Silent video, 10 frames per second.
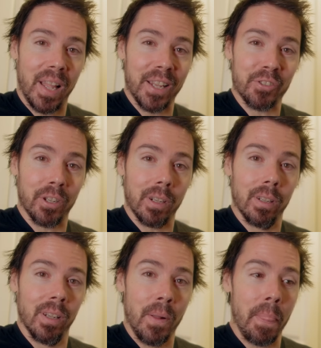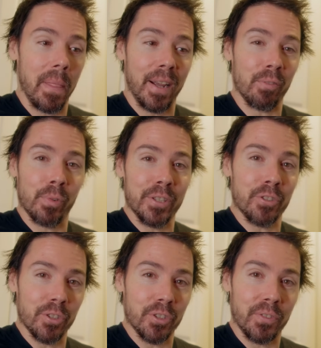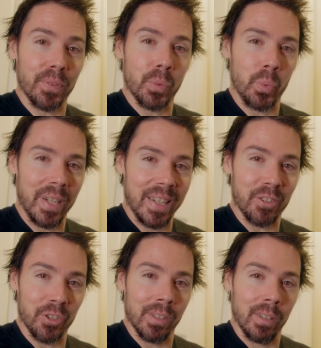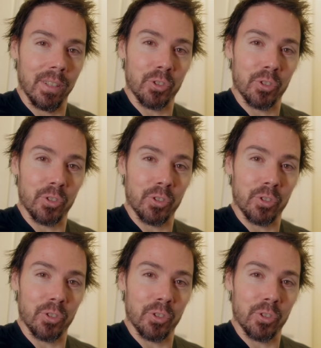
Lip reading: plastic. I researched for weeks